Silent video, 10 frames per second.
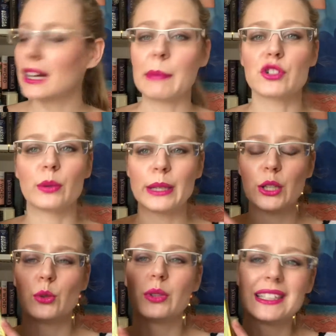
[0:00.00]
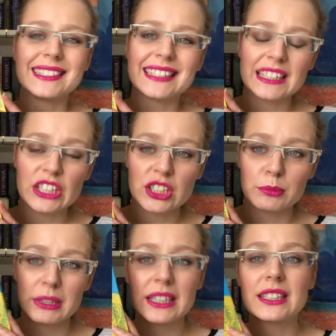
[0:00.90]
I'm showing you this edition
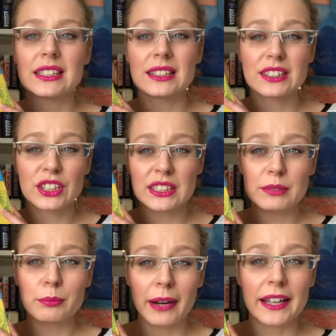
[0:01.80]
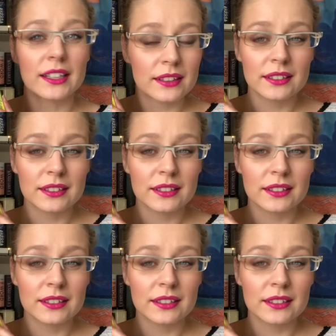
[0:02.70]
because it's my